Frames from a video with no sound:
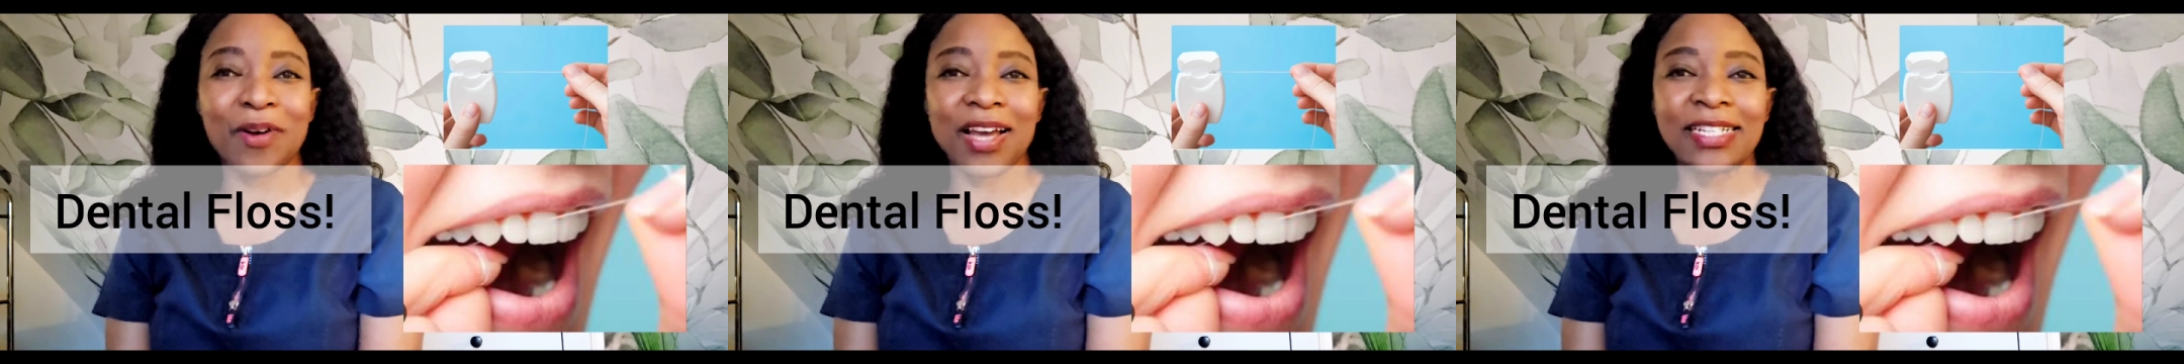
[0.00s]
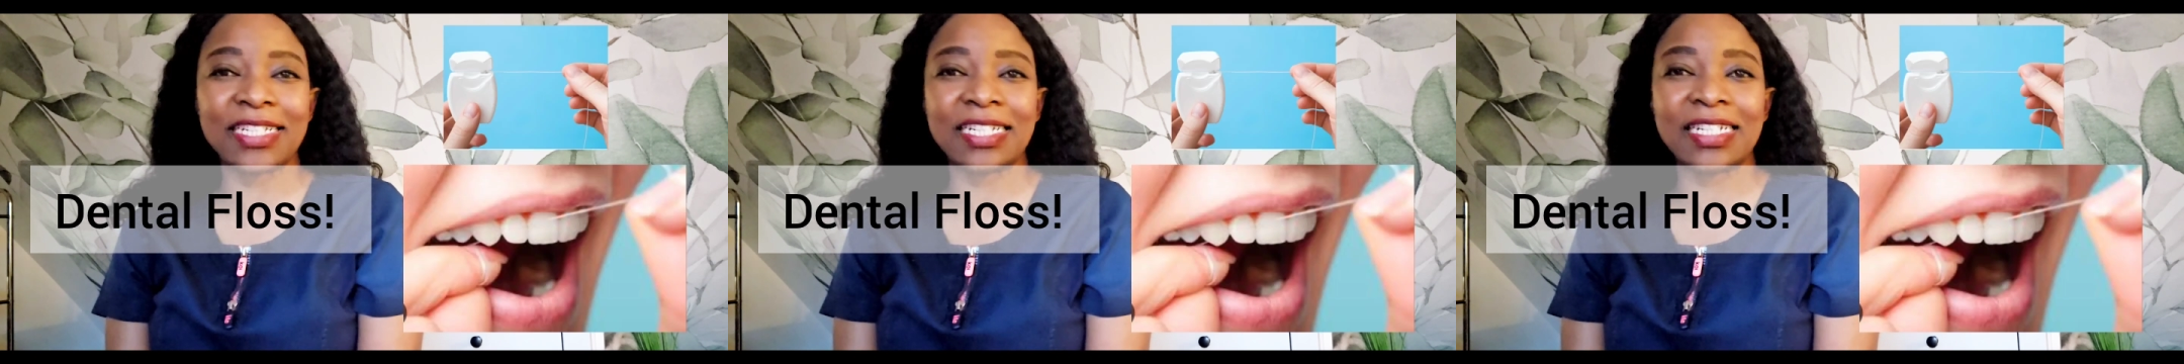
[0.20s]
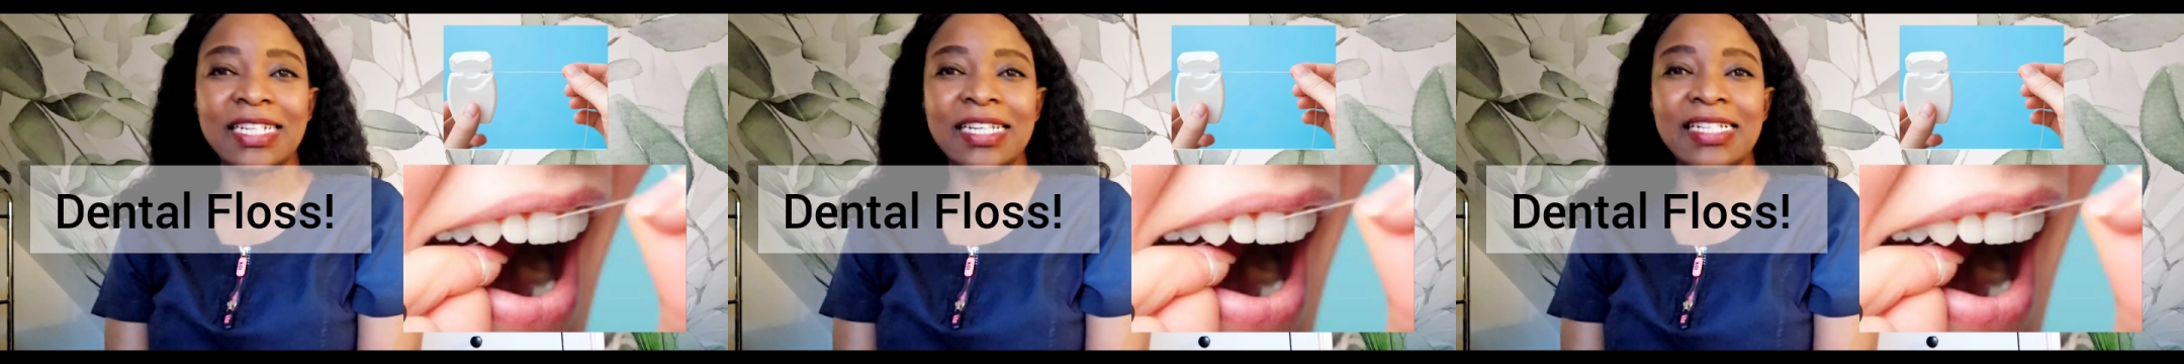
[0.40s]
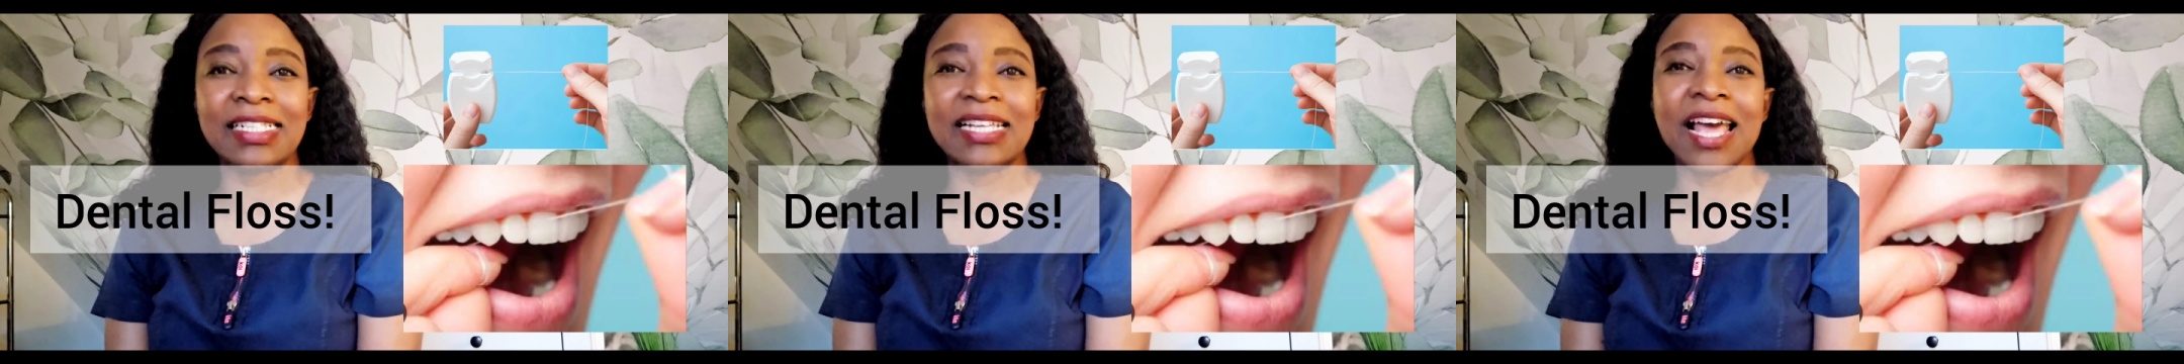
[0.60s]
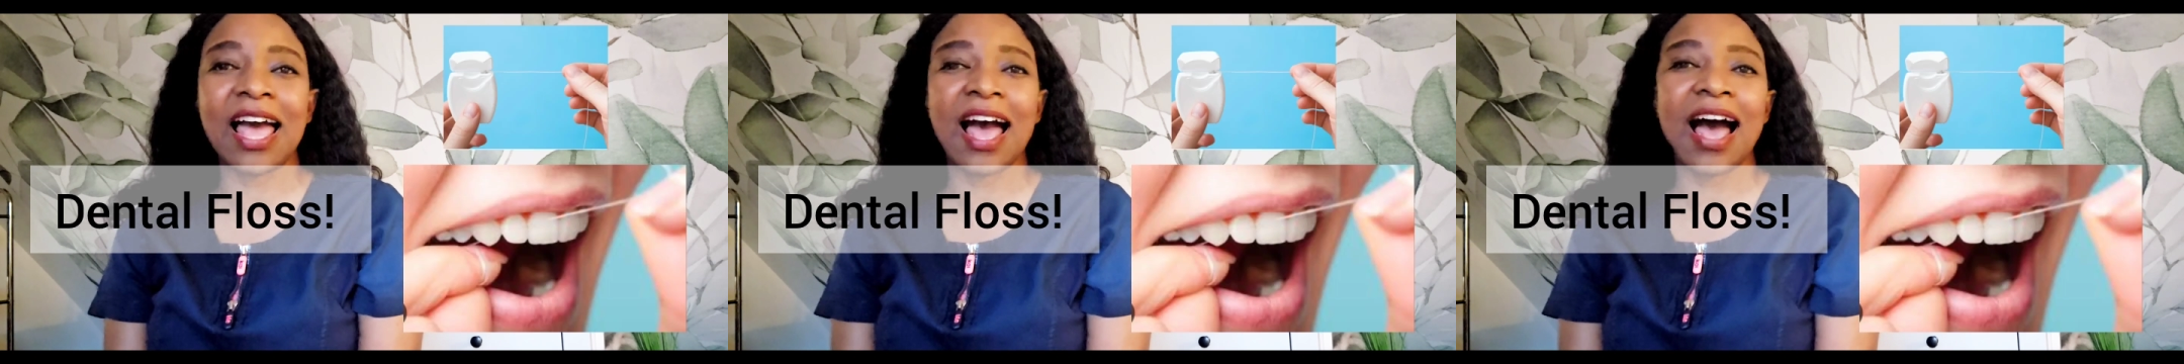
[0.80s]

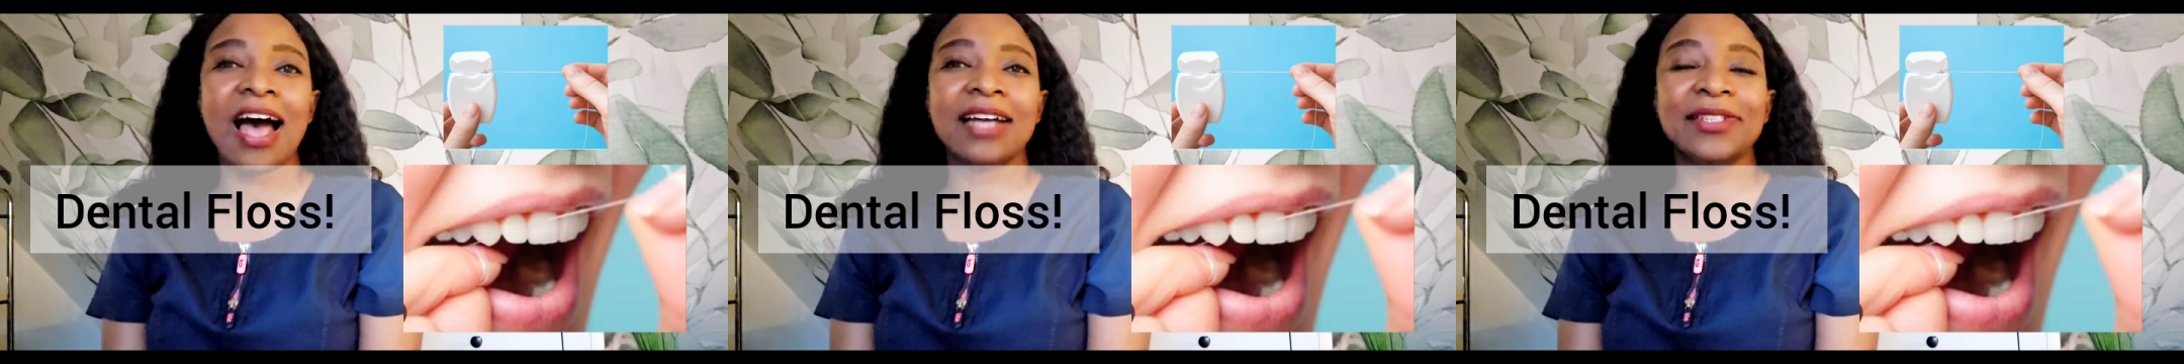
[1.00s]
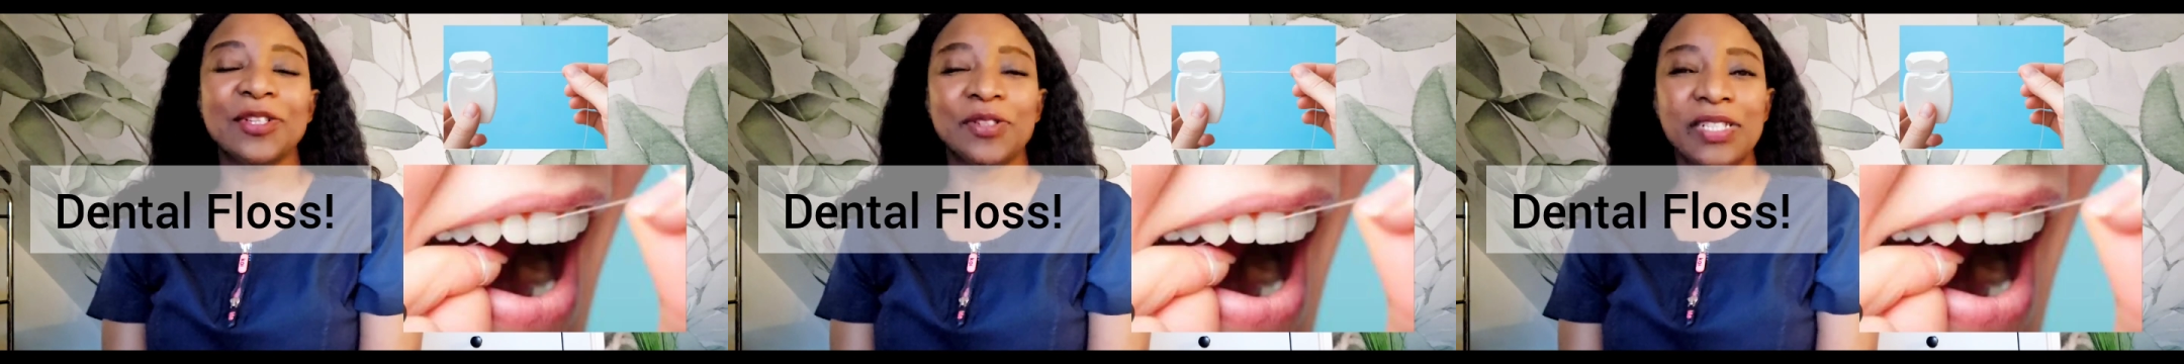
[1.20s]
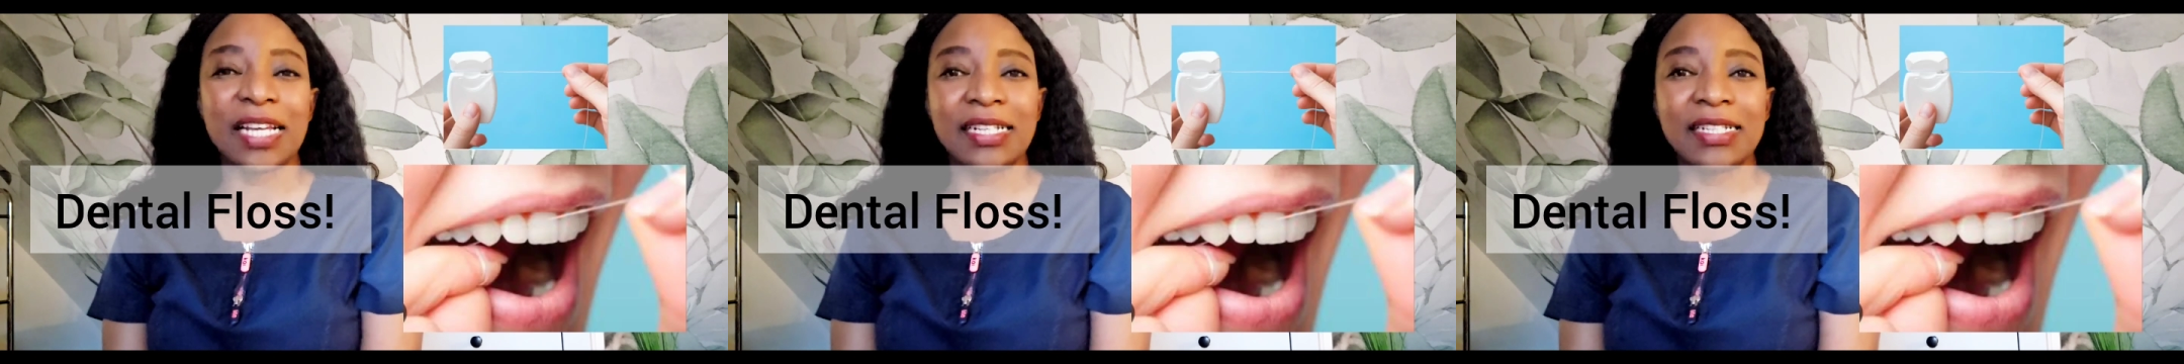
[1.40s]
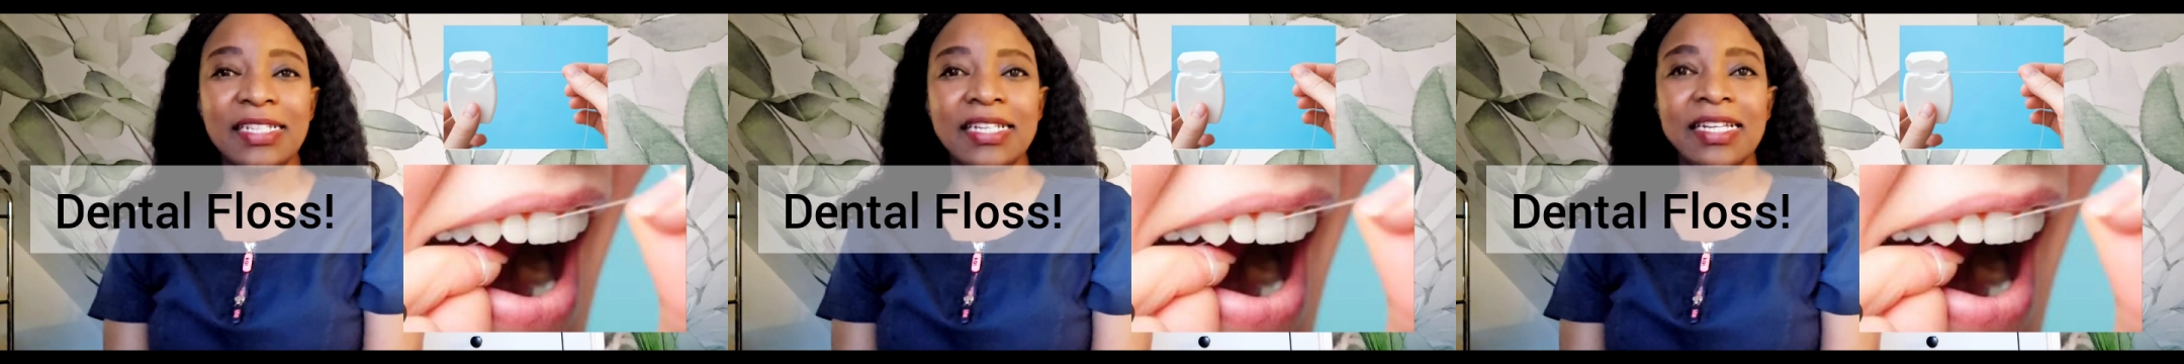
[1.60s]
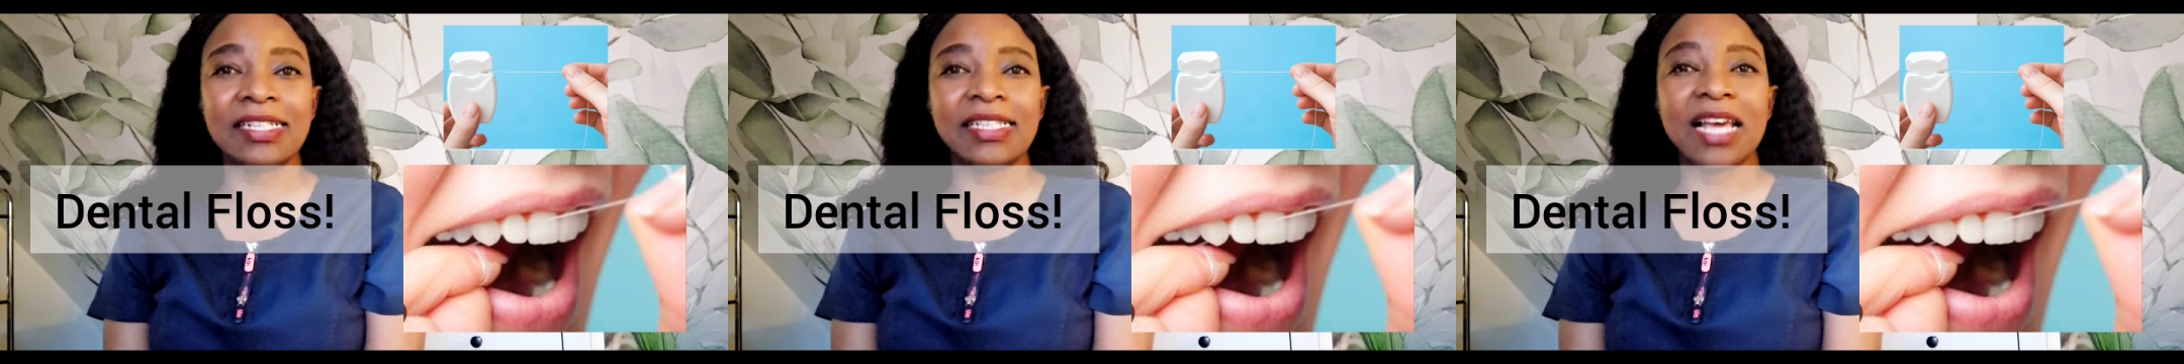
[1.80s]
hygienist and your
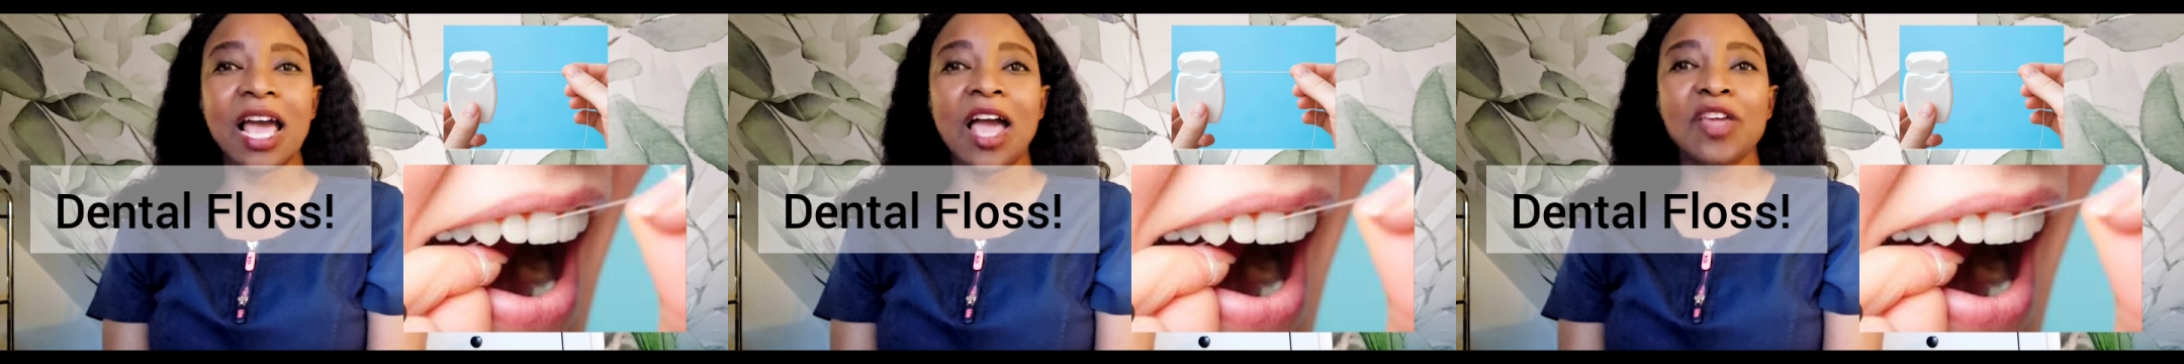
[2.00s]
dentist.